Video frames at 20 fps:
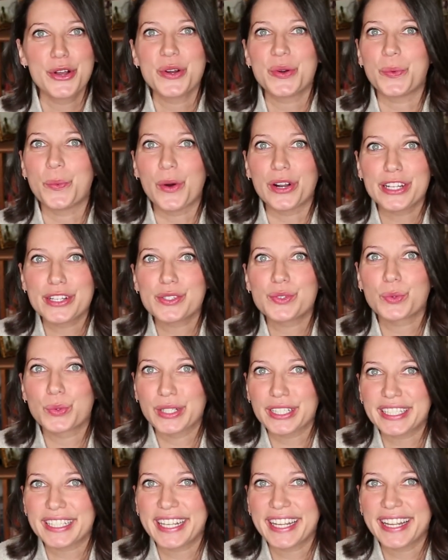What is
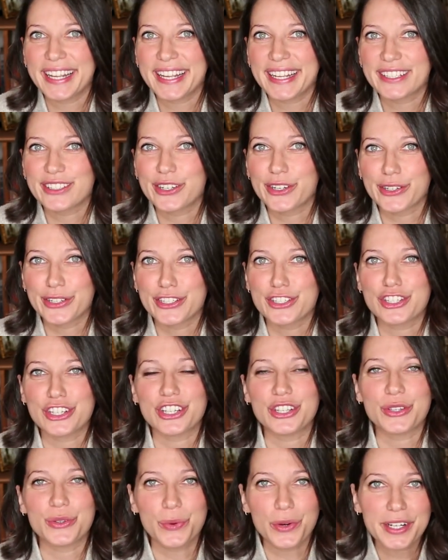really
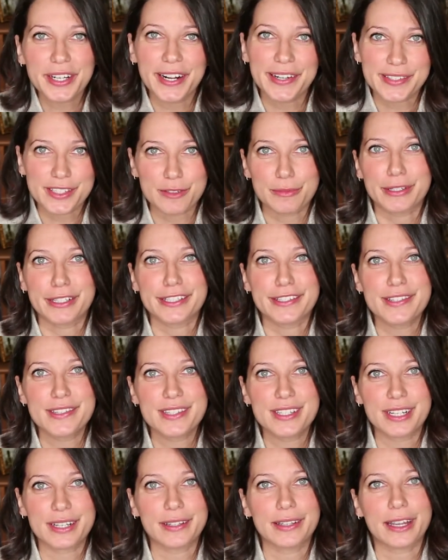encouraging your customers
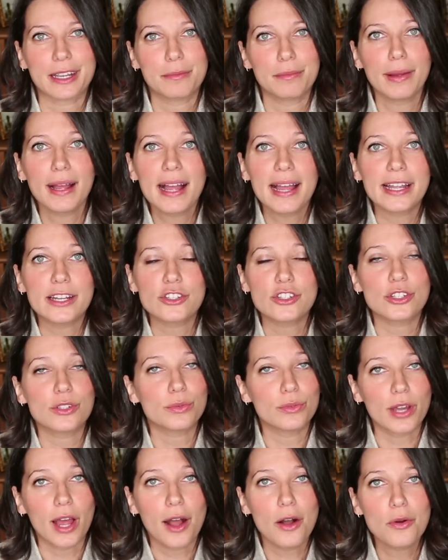to click and buy? Do
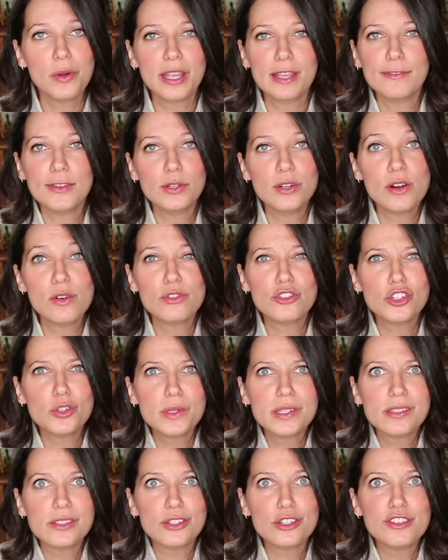you know? If you don't, do
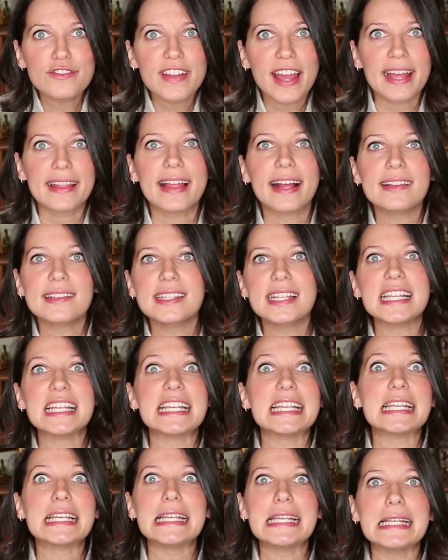a survey. That's the
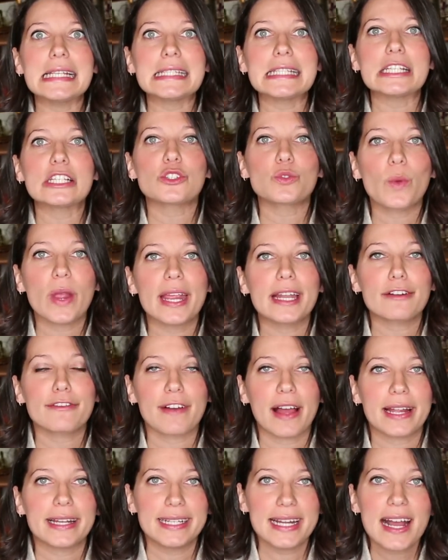easiest way to
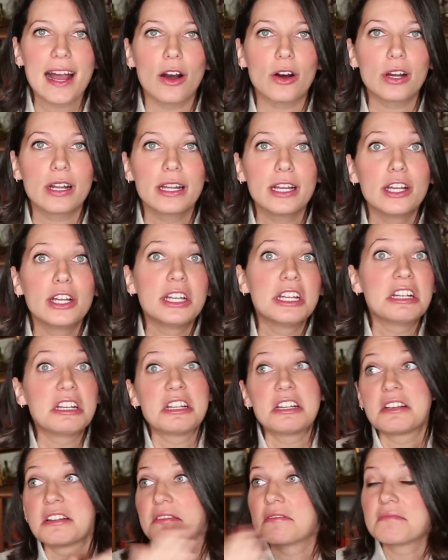find out.
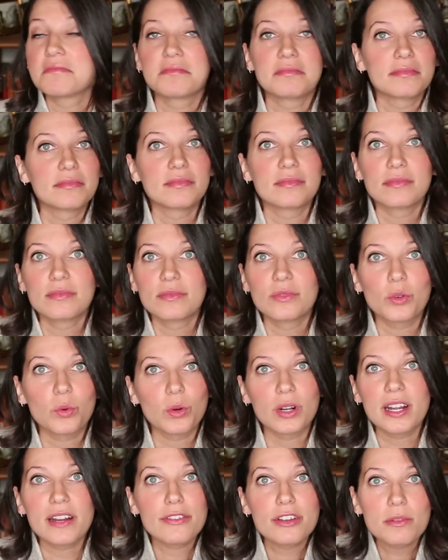
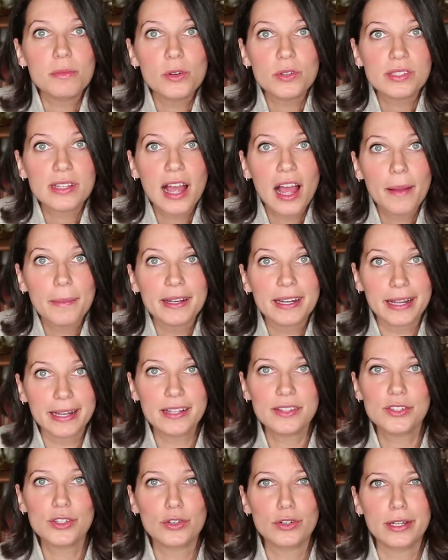Whatever the most common
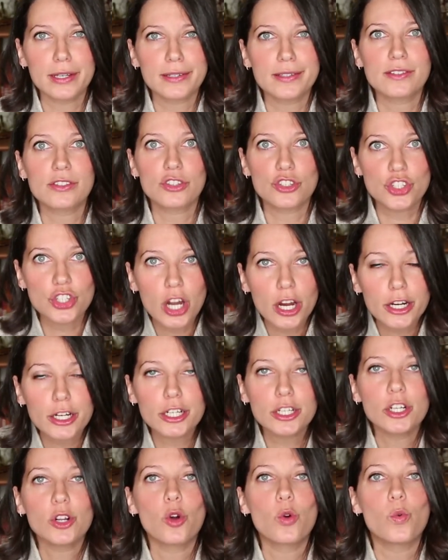answer is,
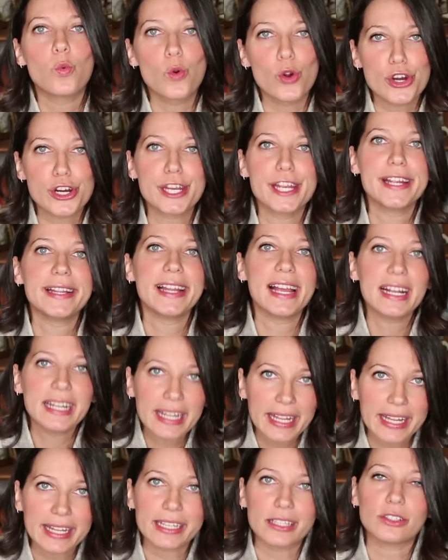start working that
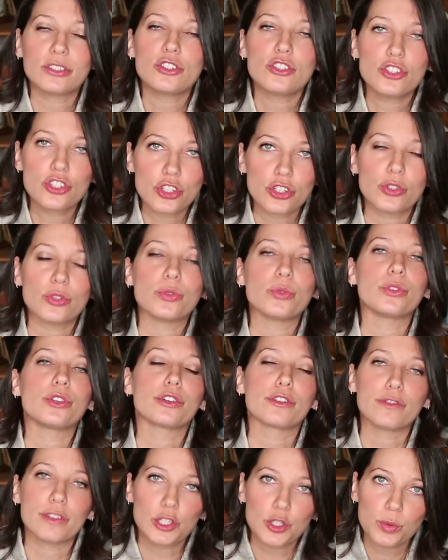into
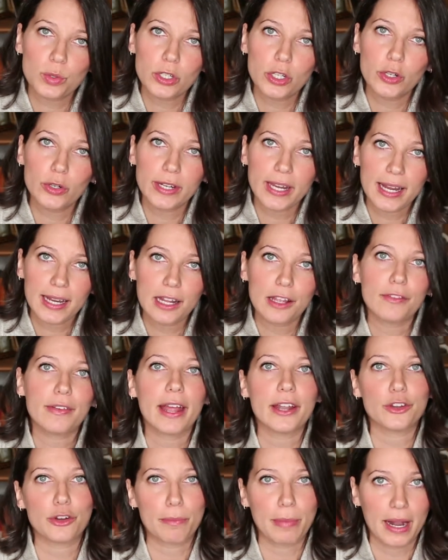your visual creative
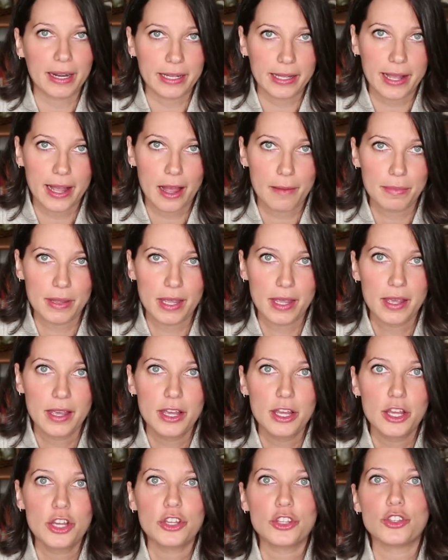and your body copy.
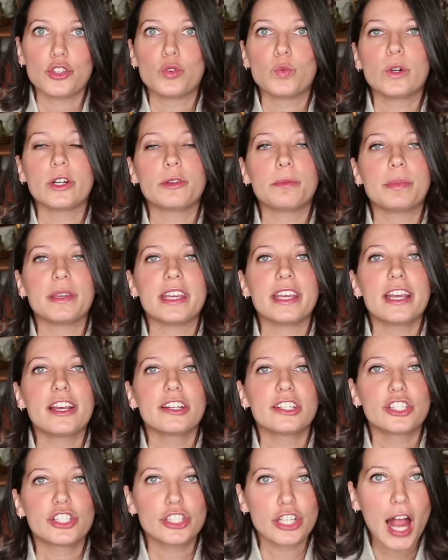You will be
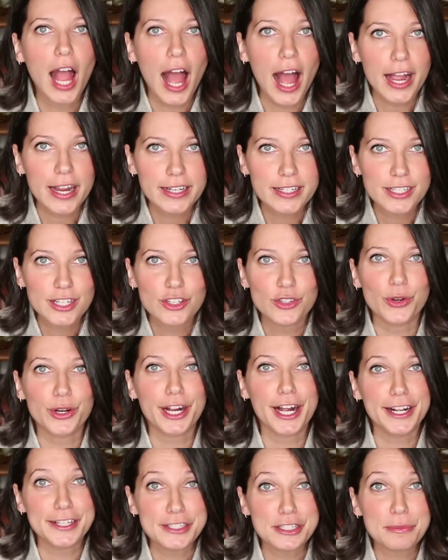shocked. Your
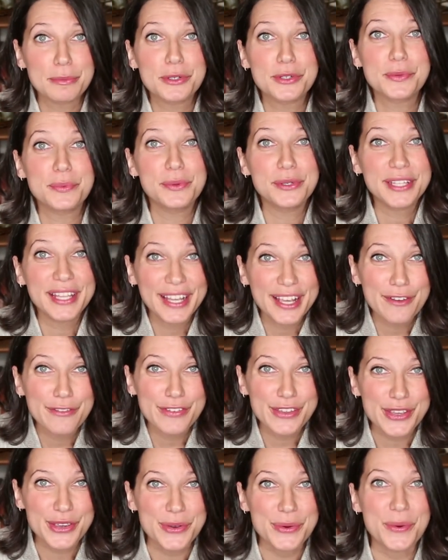customers will give
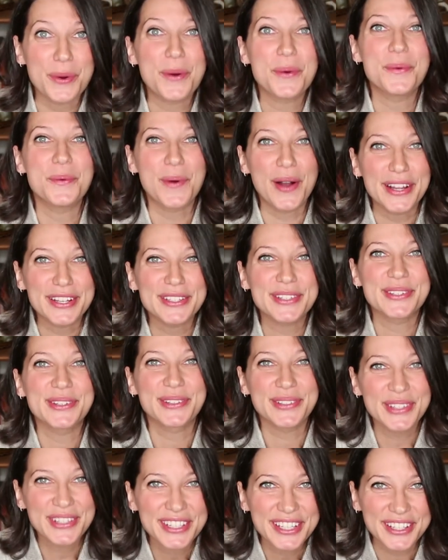you what
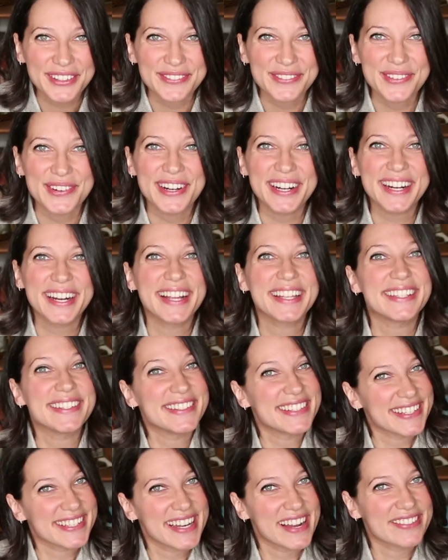you're looking for. You
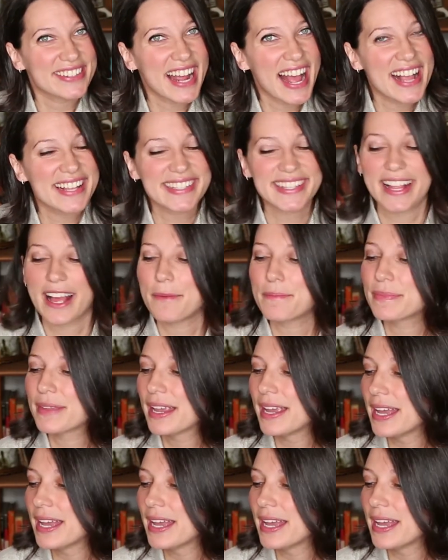just have to ask them.